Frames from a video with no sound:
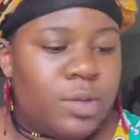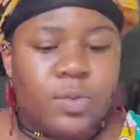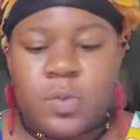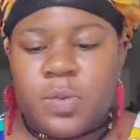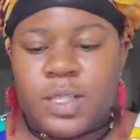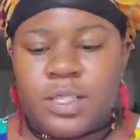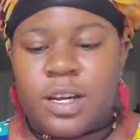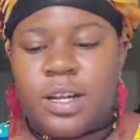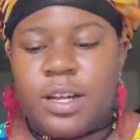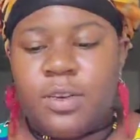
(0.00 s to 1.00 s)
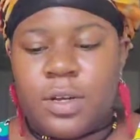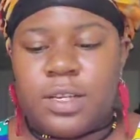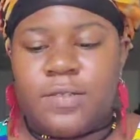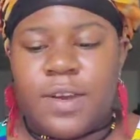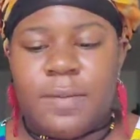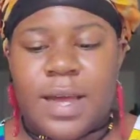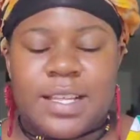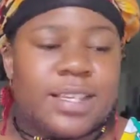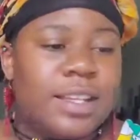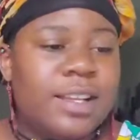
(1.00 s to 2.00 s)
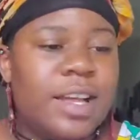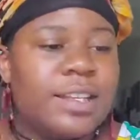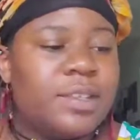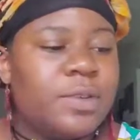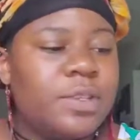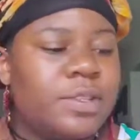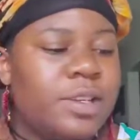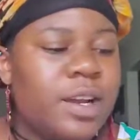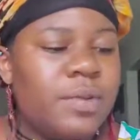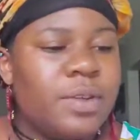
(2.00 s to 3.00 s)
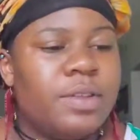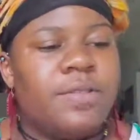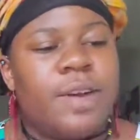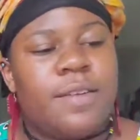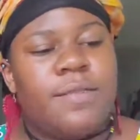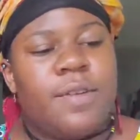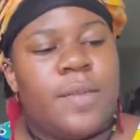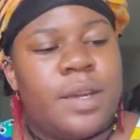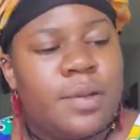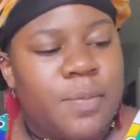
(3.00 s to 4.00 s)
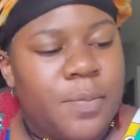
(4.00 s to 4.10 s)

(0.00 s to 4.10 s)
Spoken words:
we've been starting on divine masculine a lot, so let's start with divine feminine.